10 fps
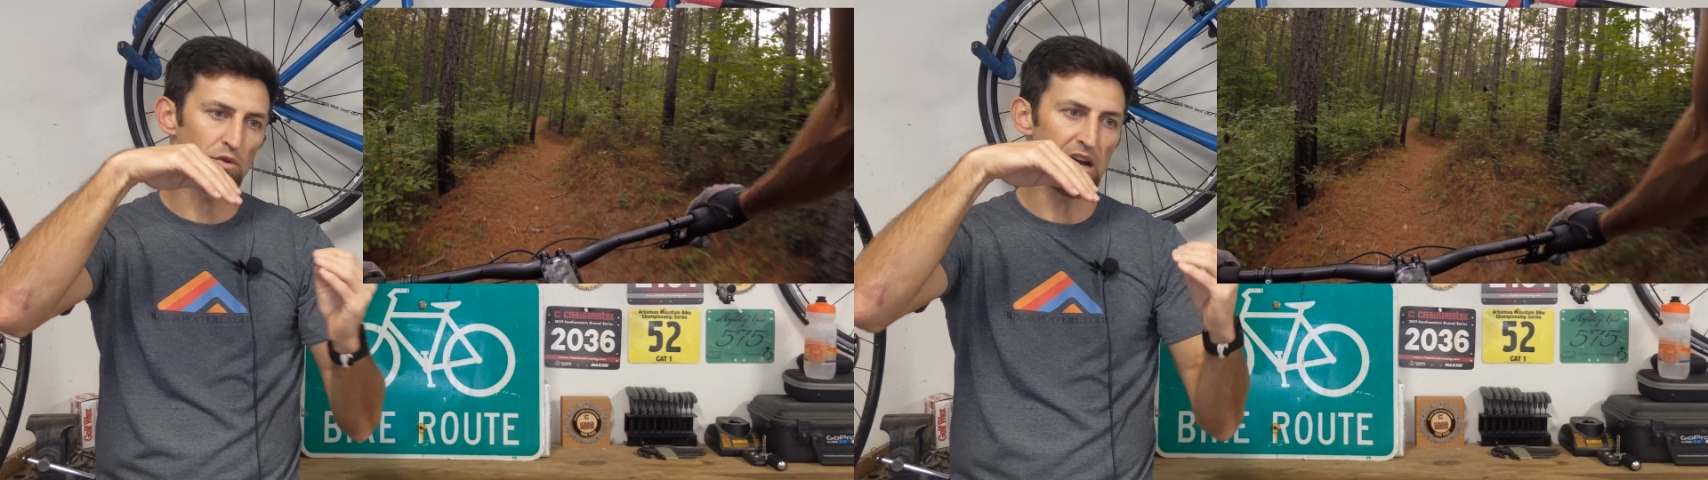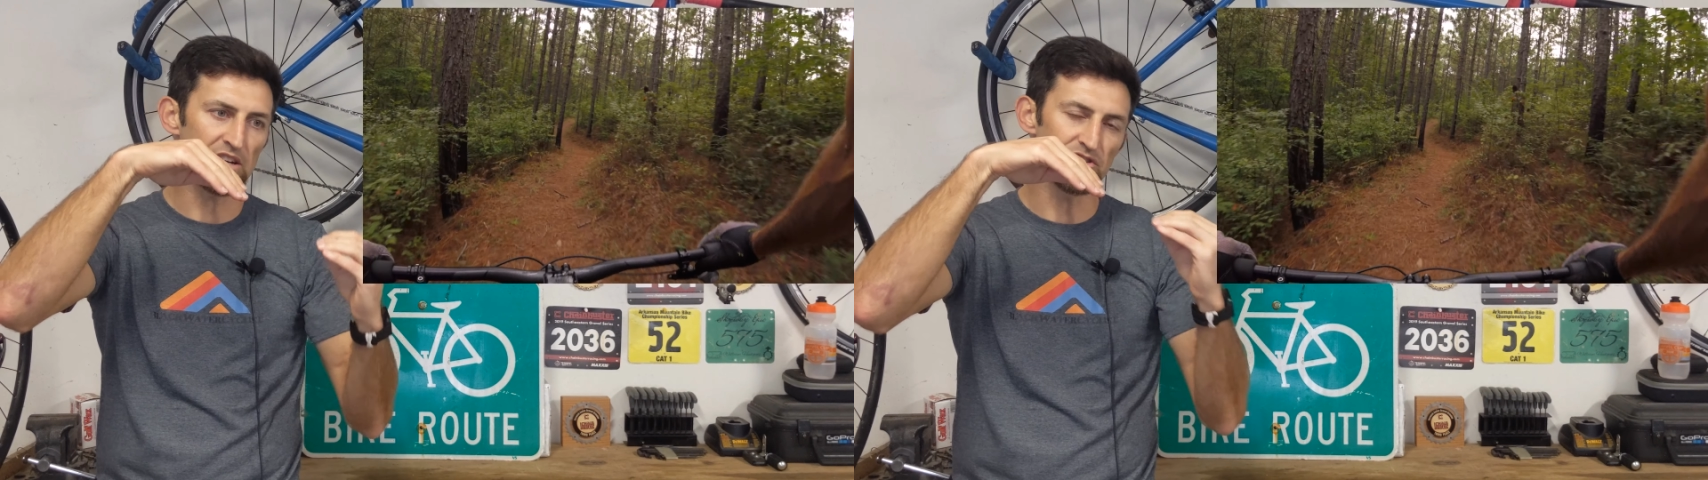
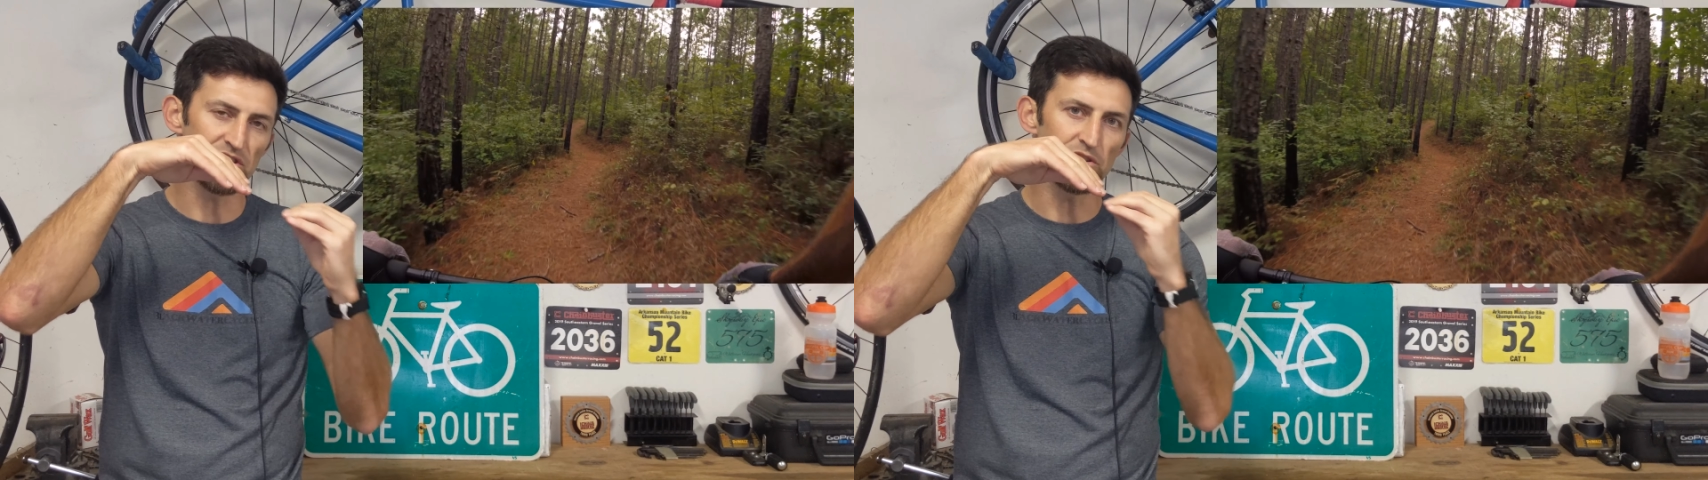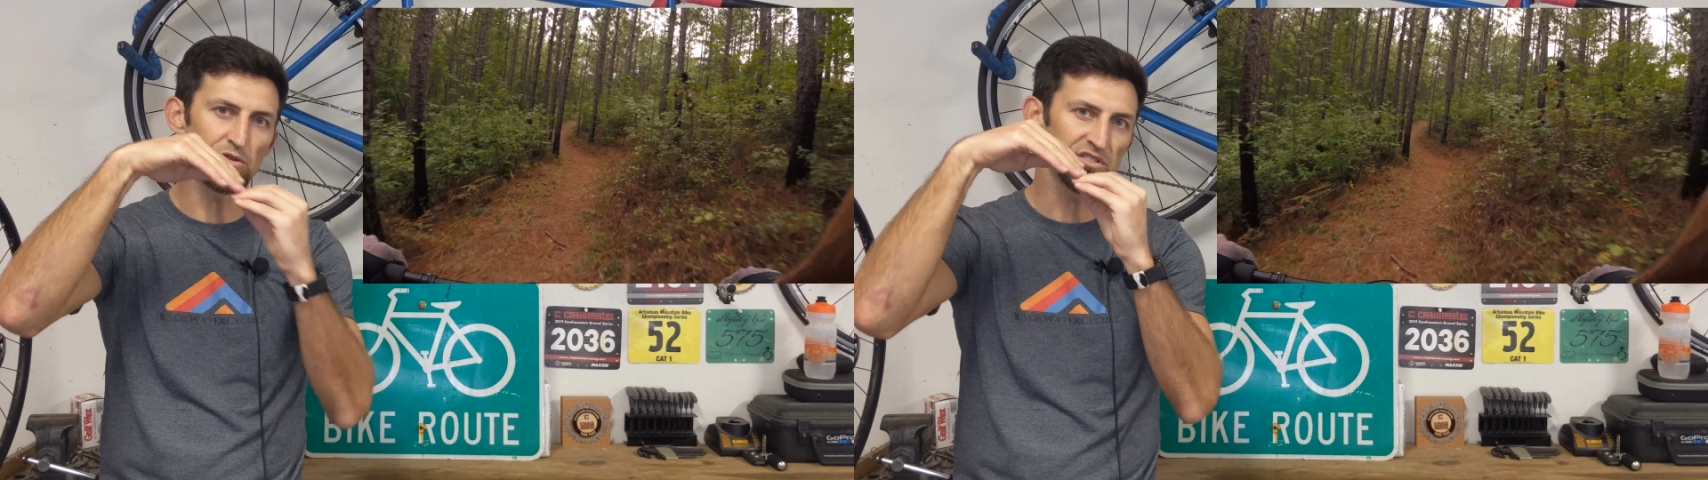will
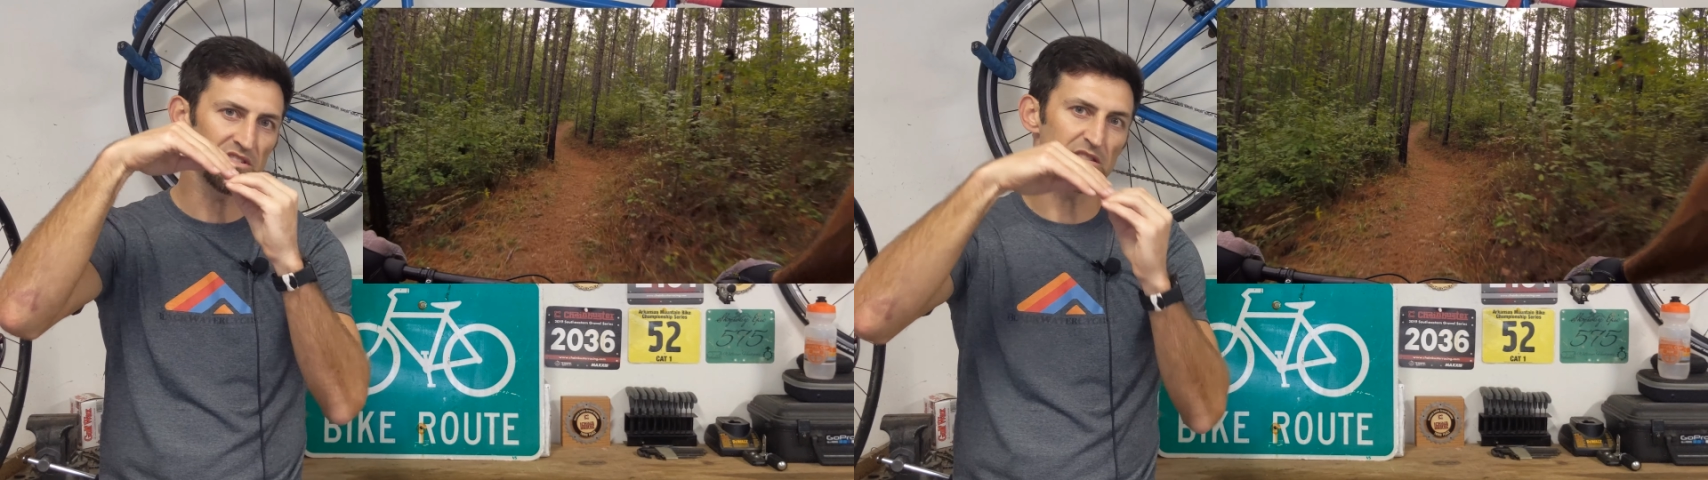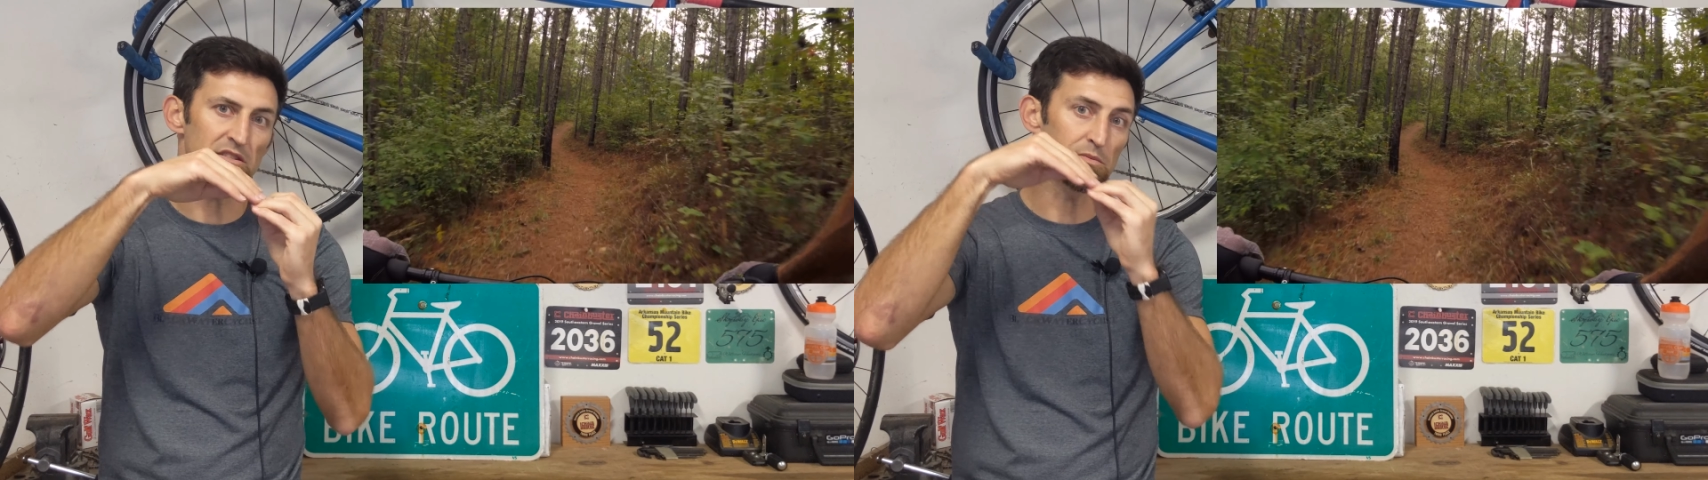actually use
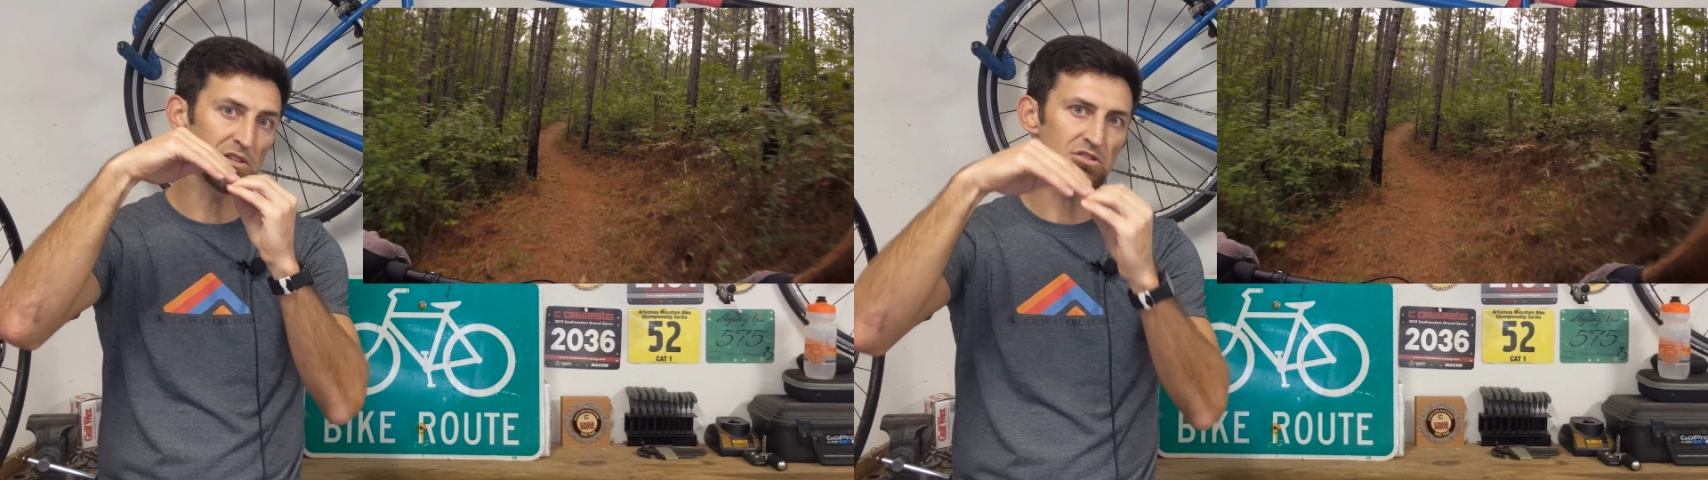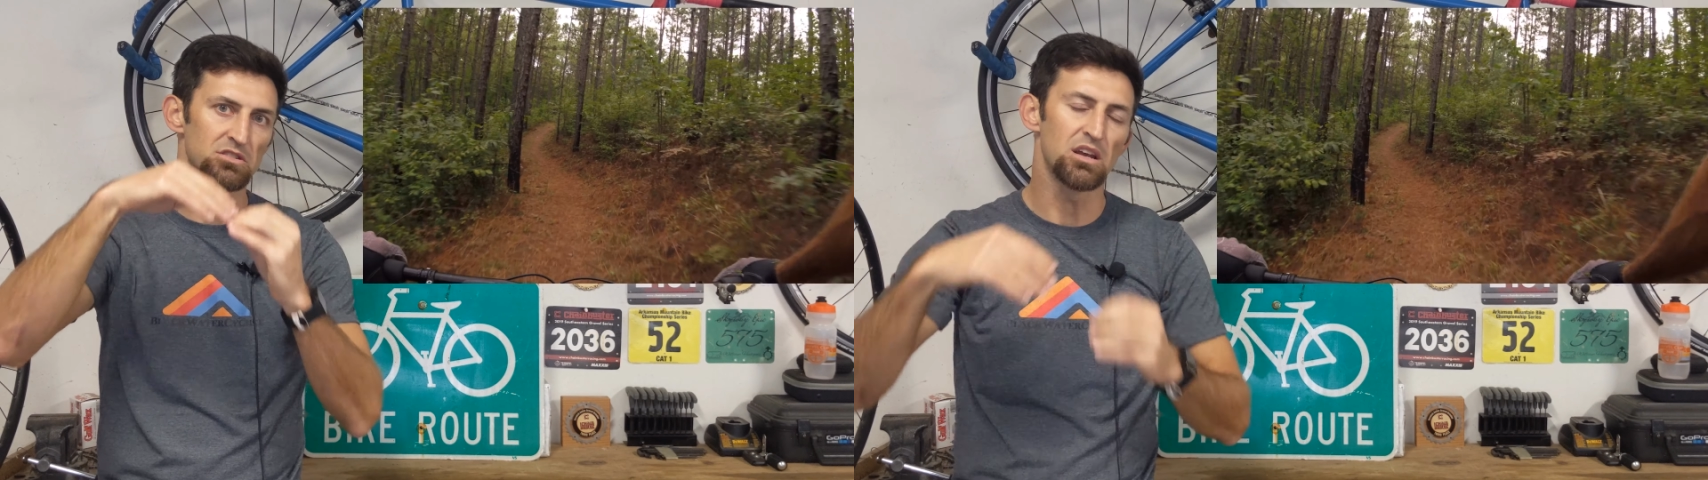its
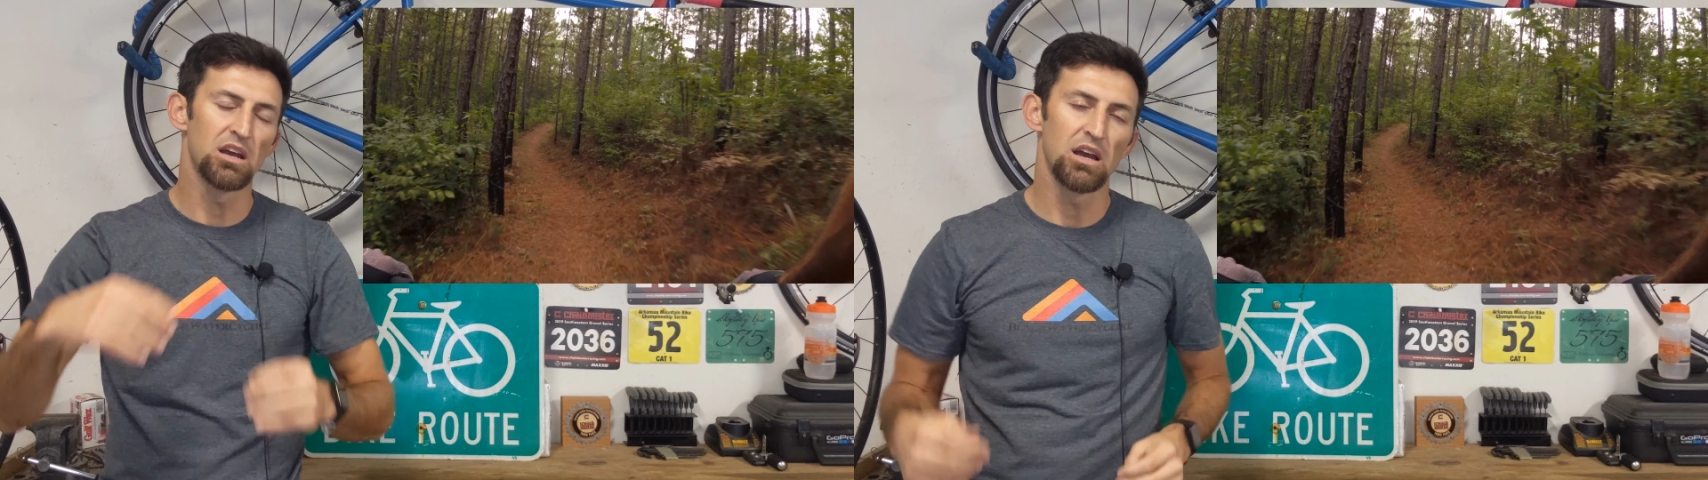suspension